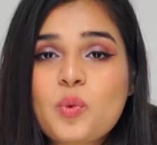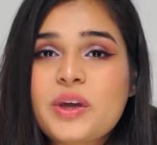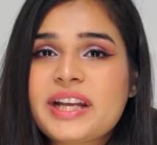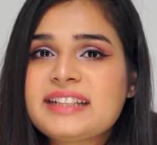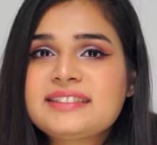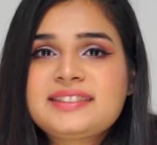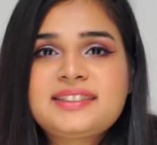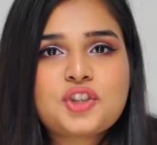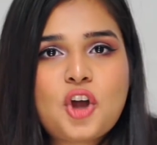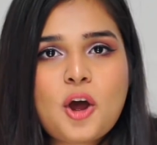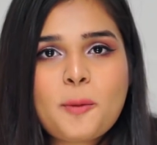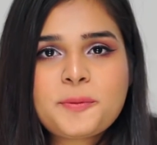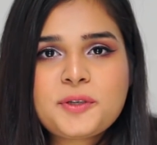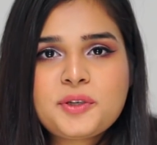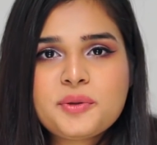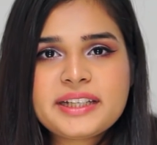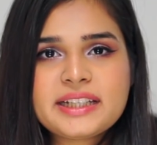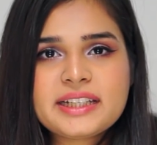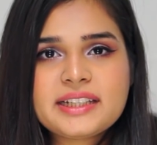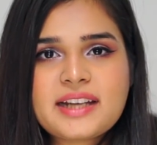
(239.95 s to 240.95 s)
When I stopped
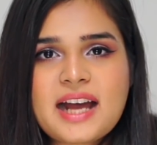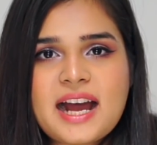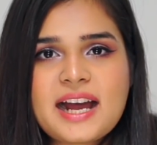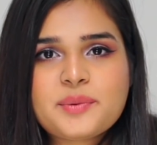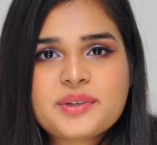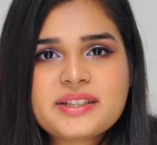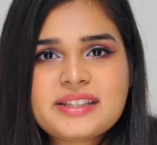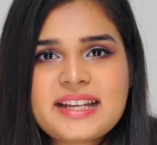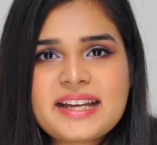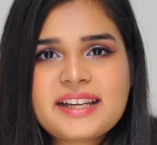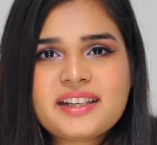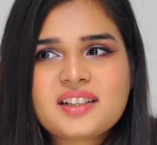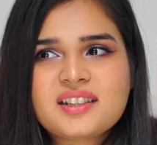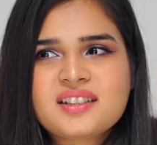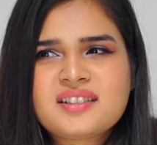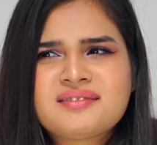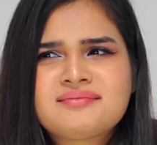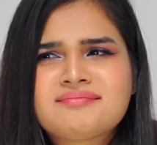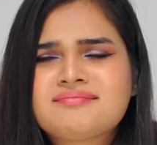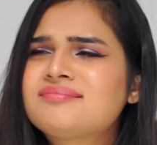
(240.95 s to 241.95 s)
doing it, I was like,
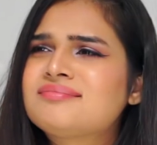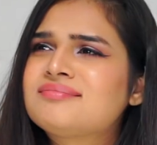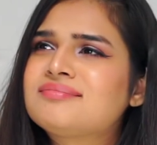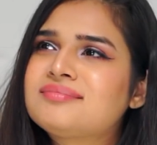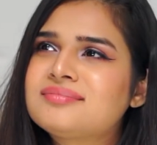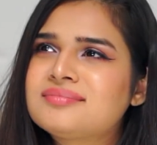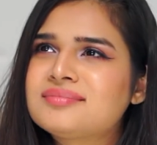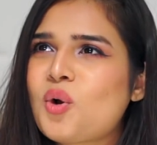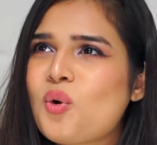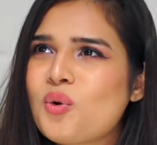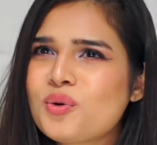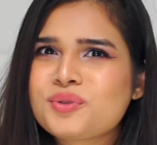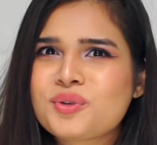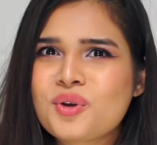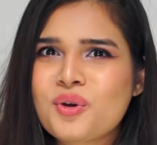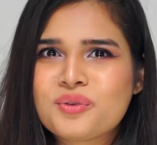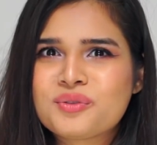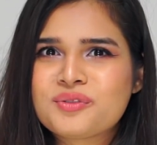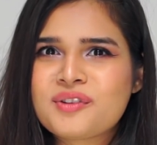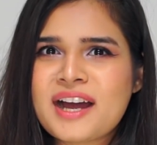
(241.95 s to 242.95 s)
oh
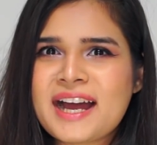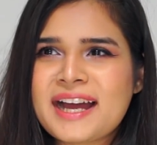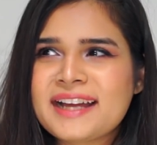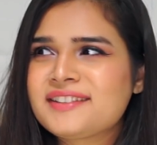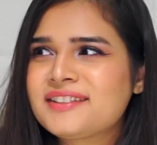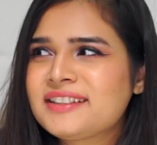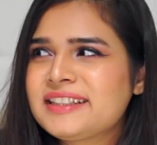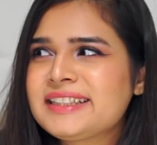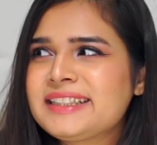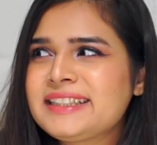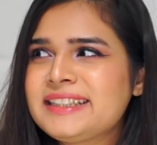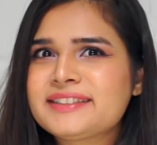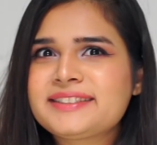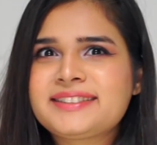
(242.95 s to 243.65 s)
no, I really need to